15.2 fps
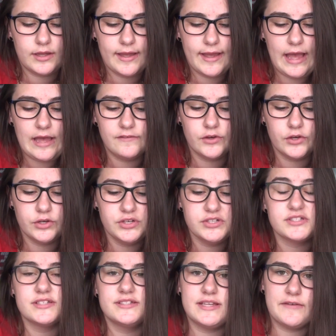
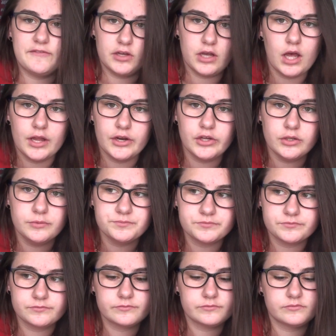Avos is avocado,
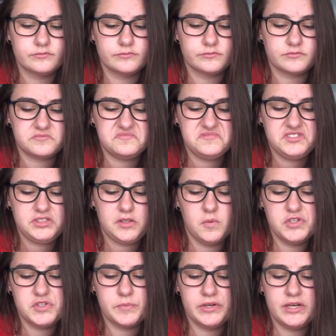
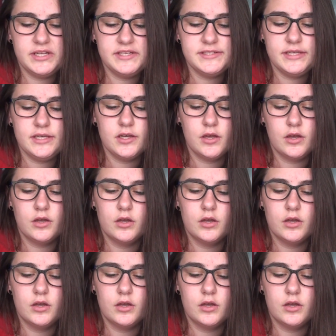which is pretty easy.